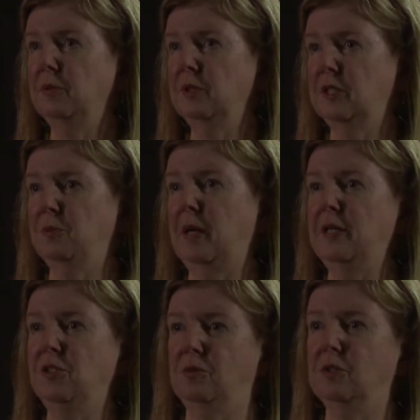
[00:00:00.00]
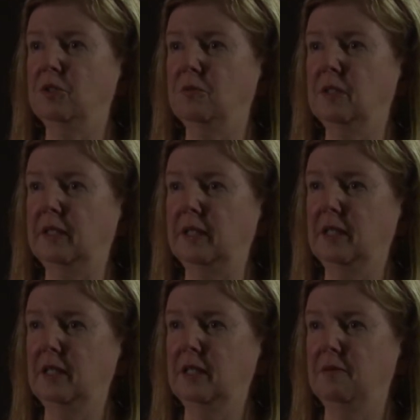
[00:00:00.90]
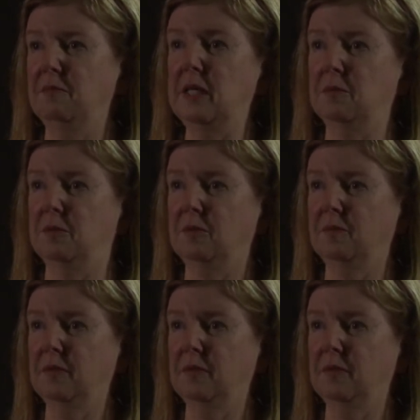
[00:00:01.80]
participation was really minimal.